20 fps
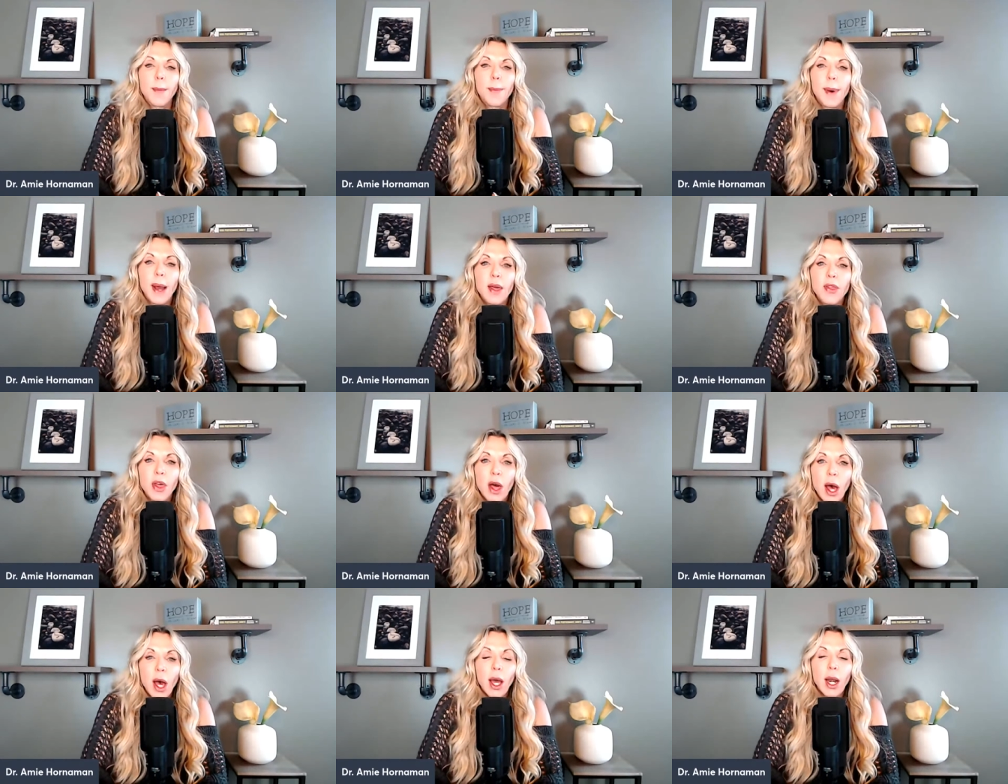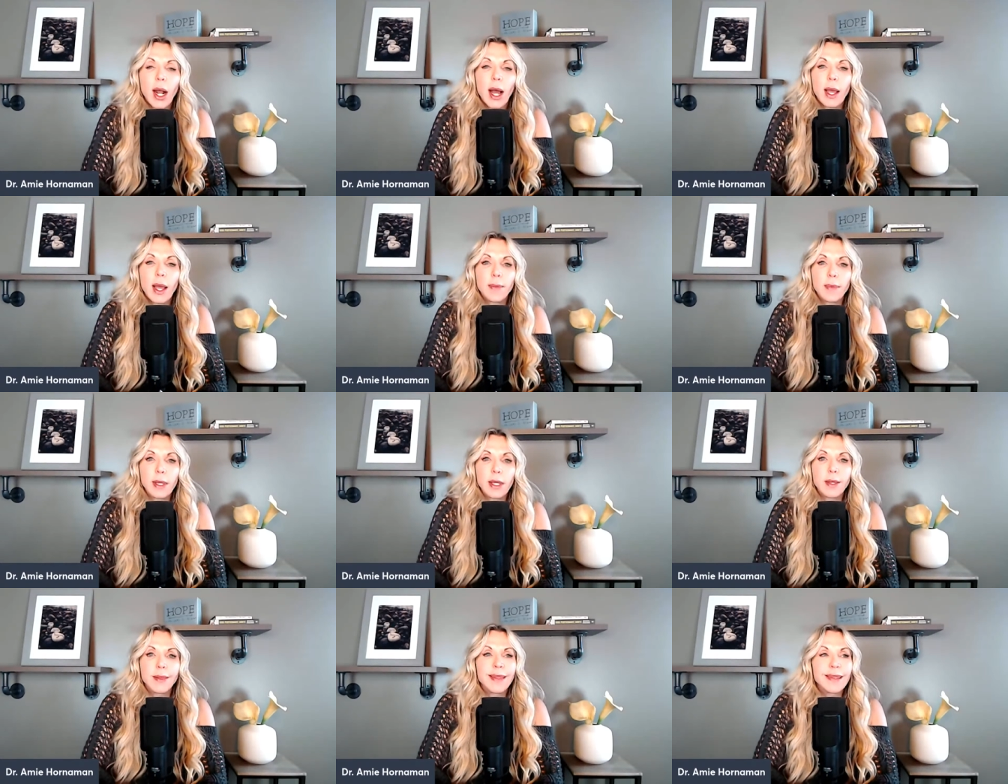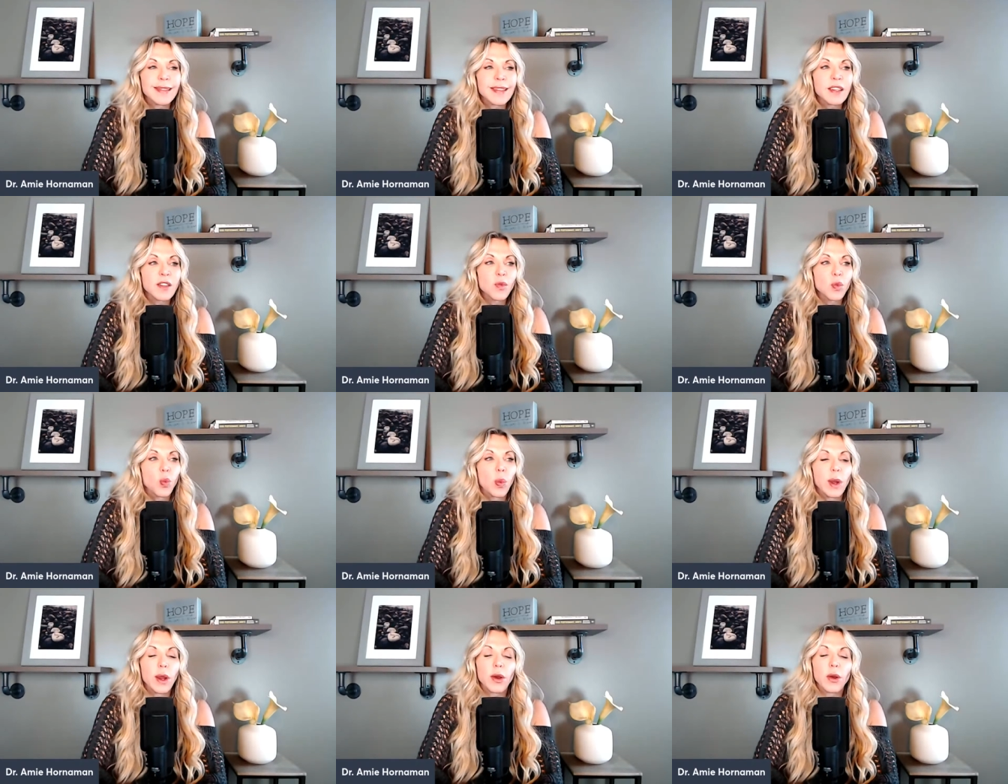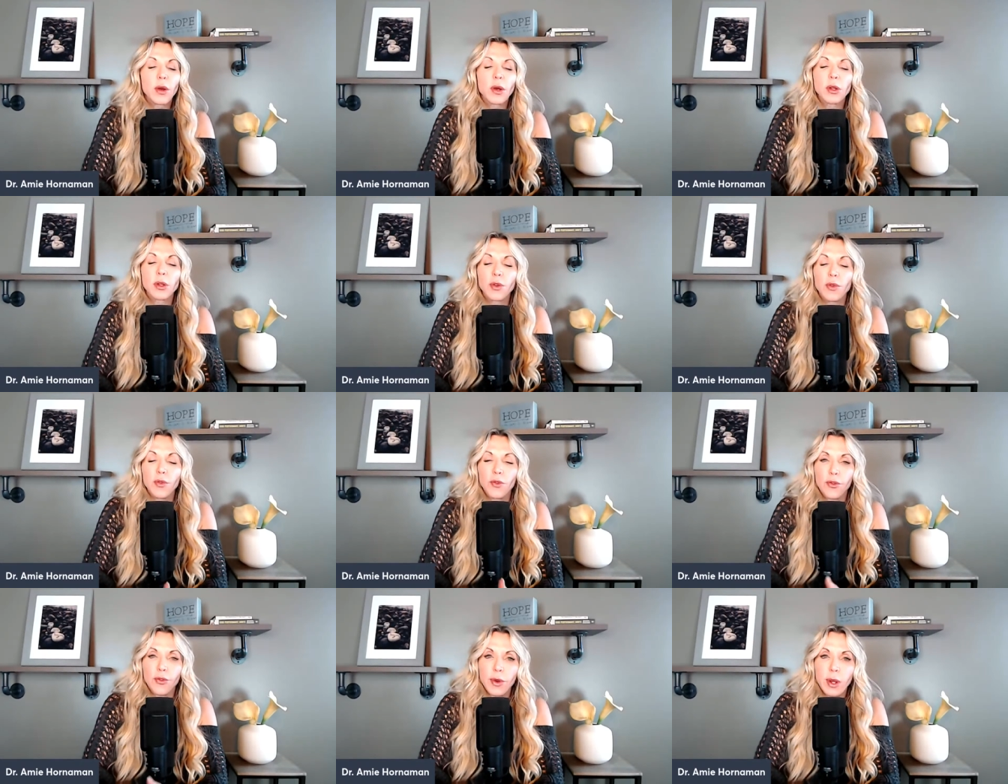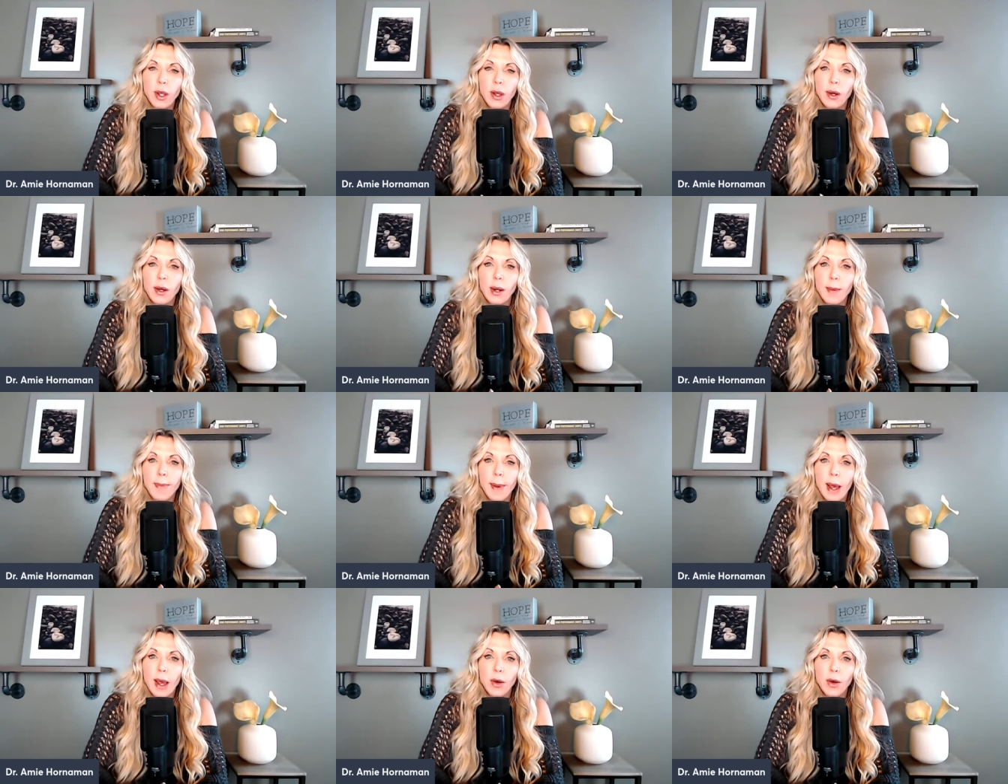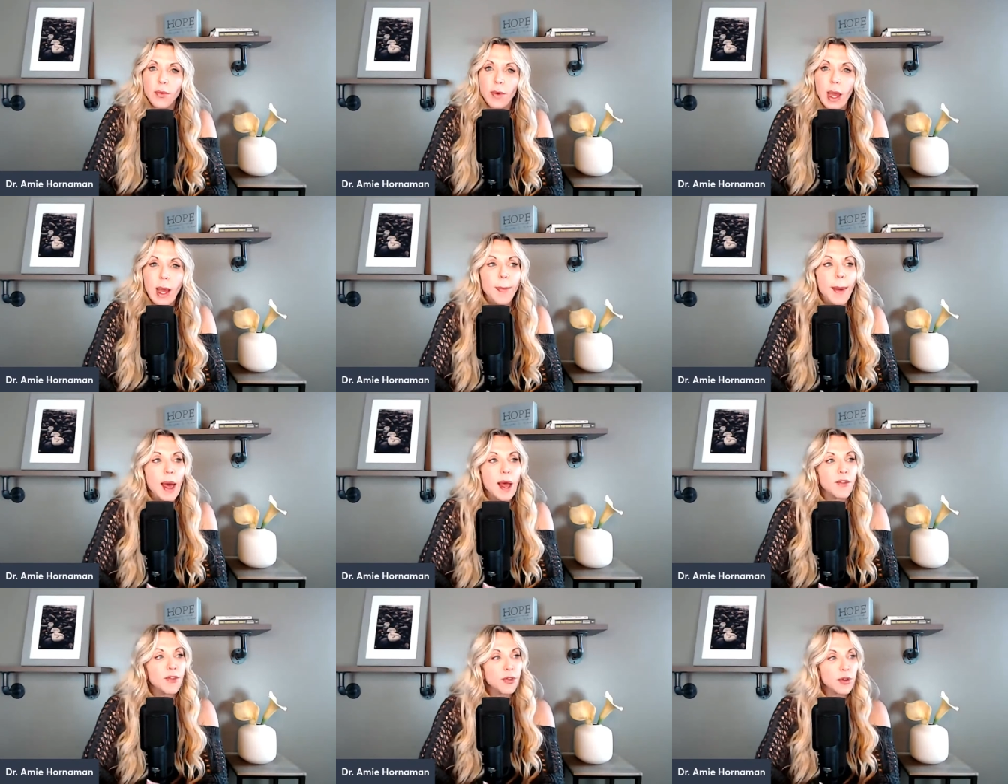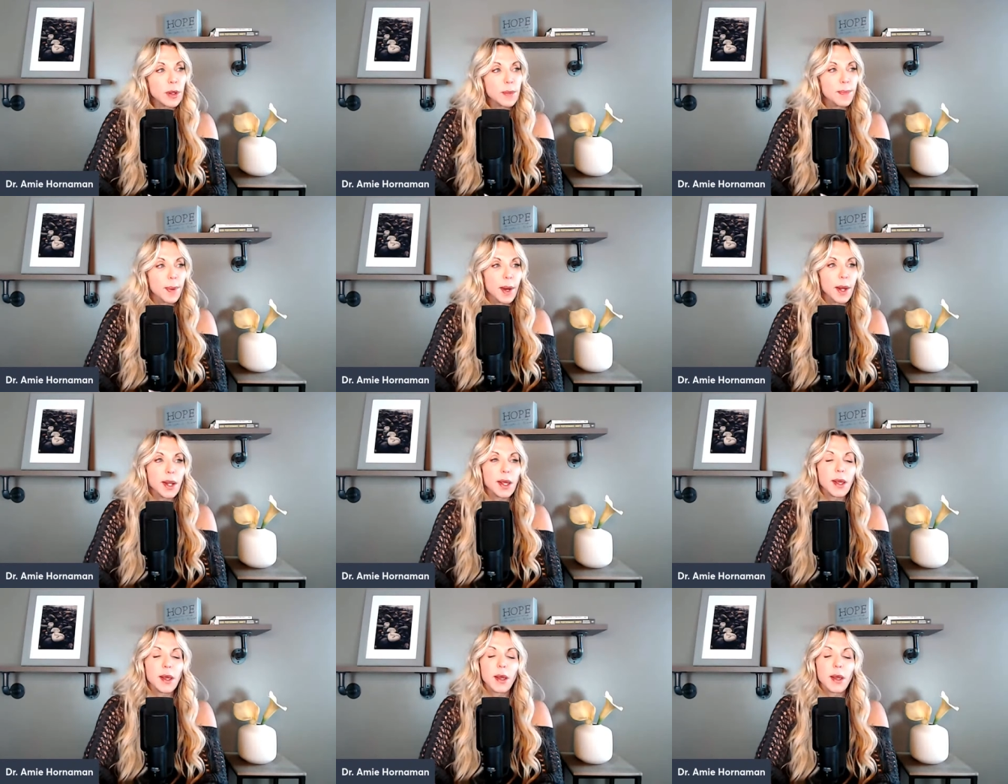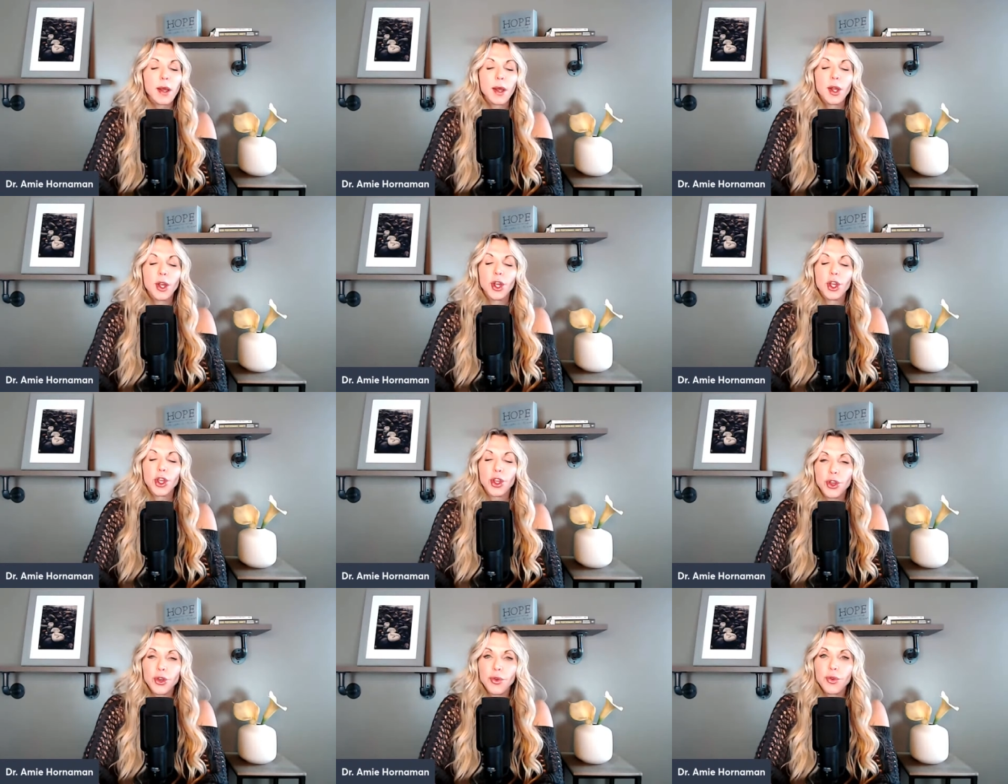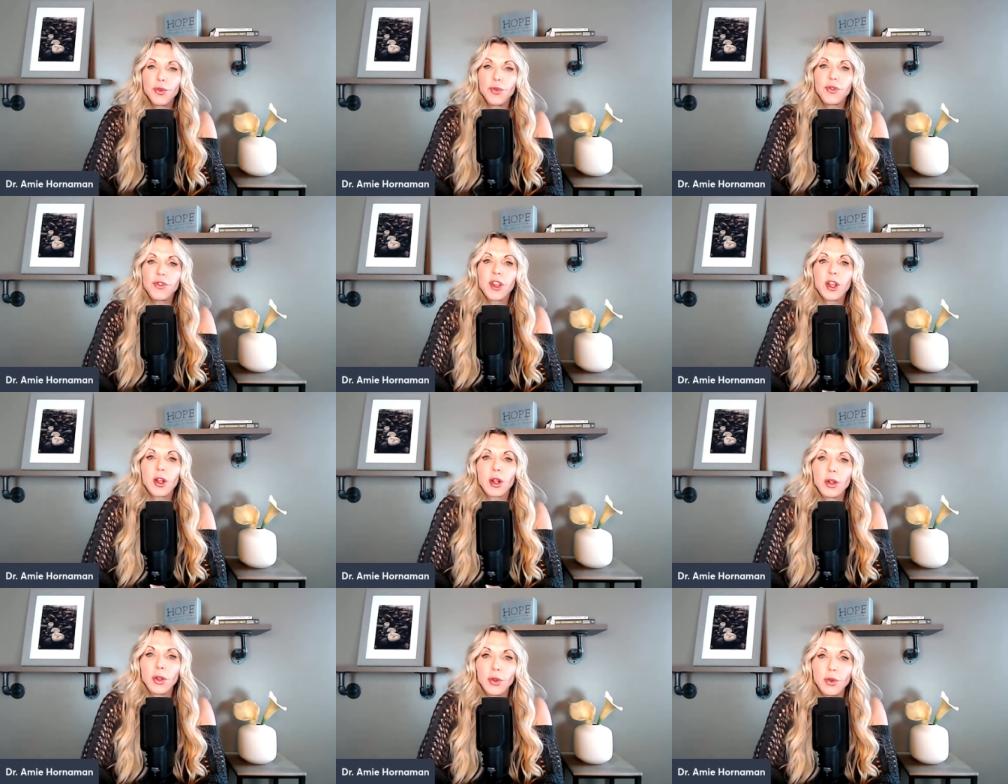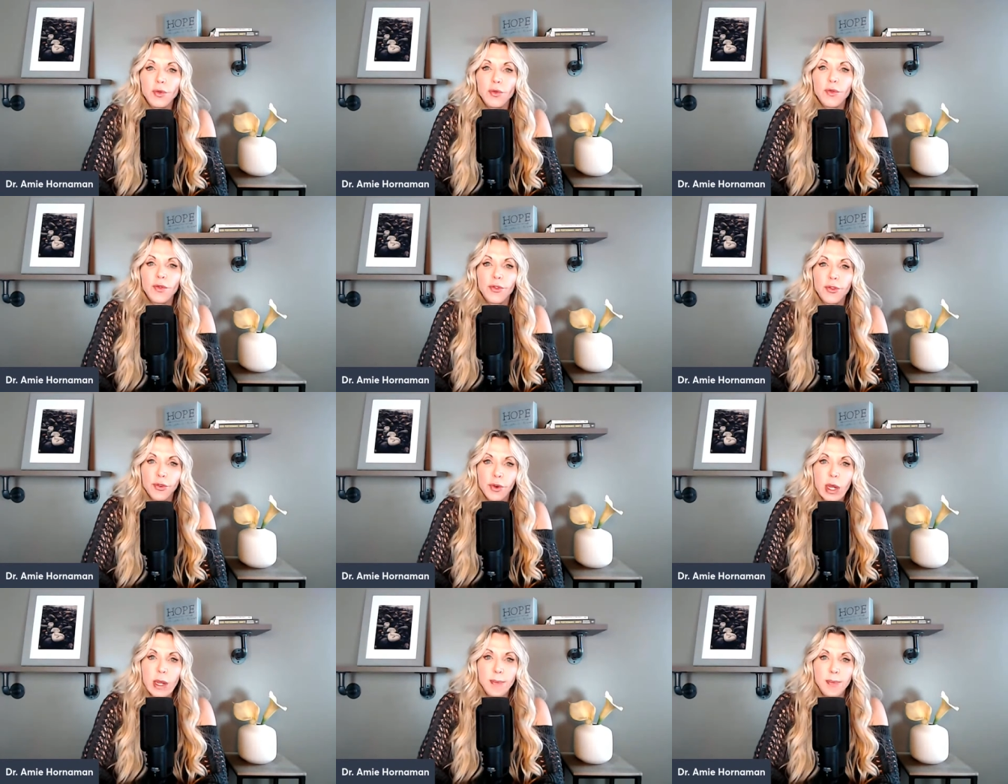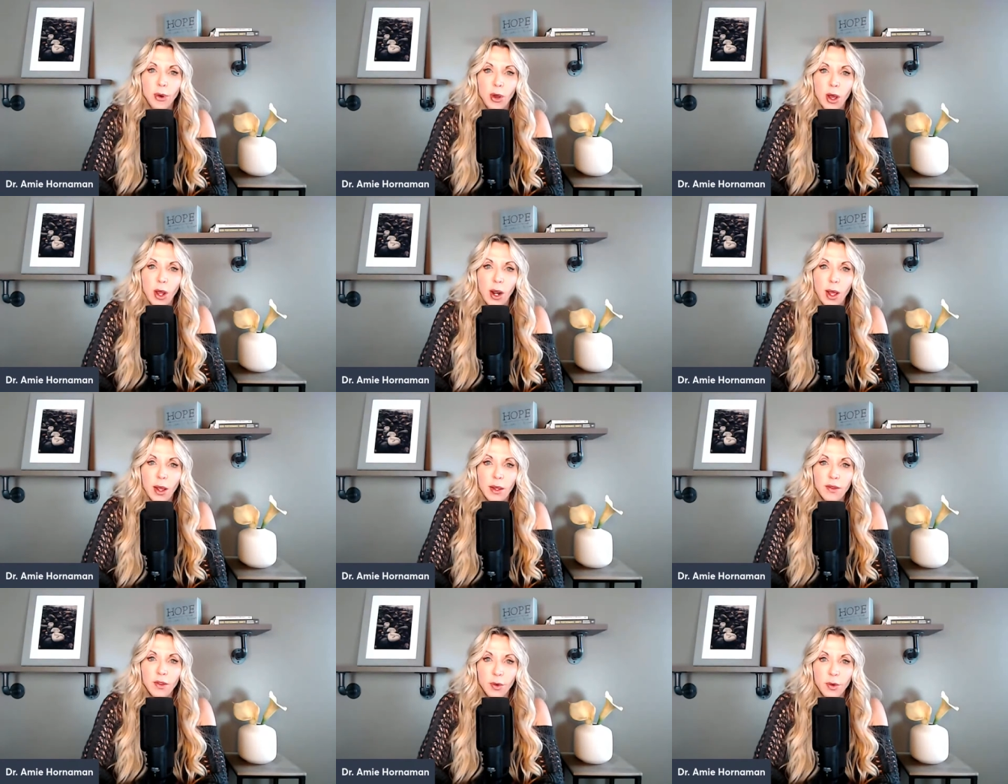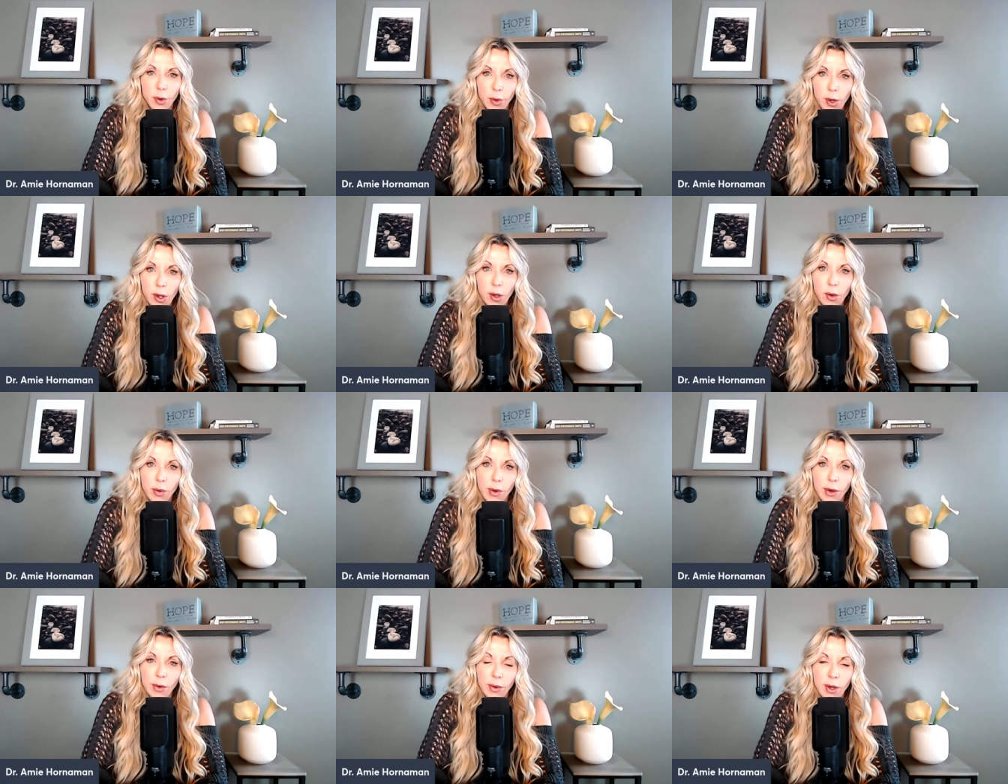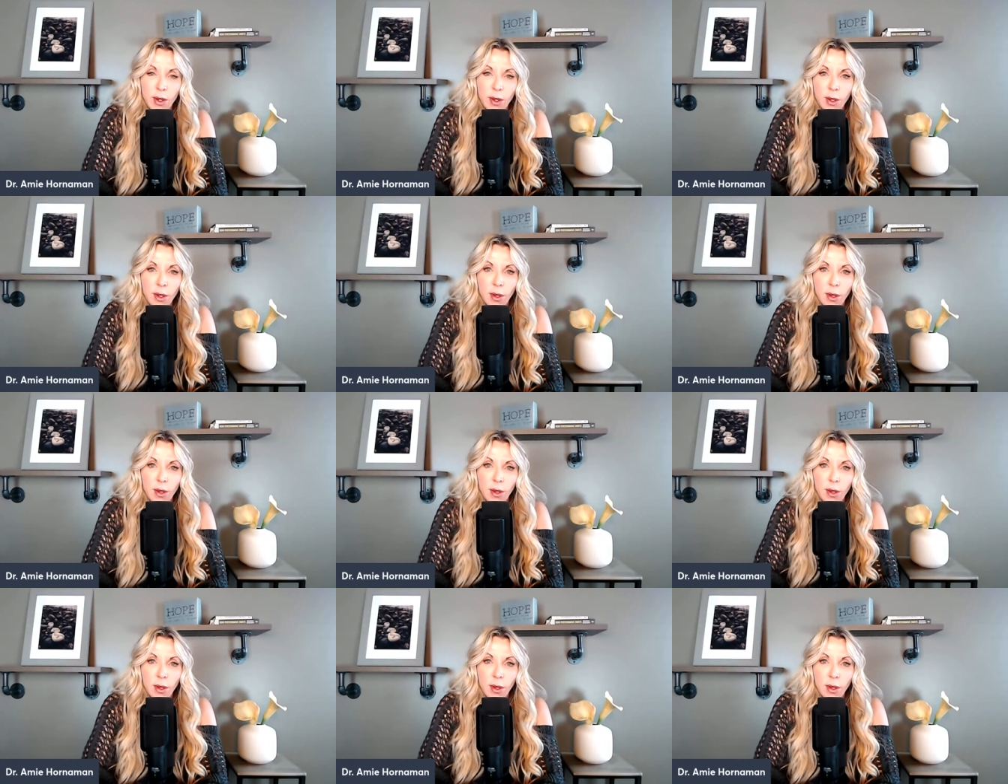And by that, I mean, this is where gluten free got a bad rep. Everybody used gluten free products, quote unquote.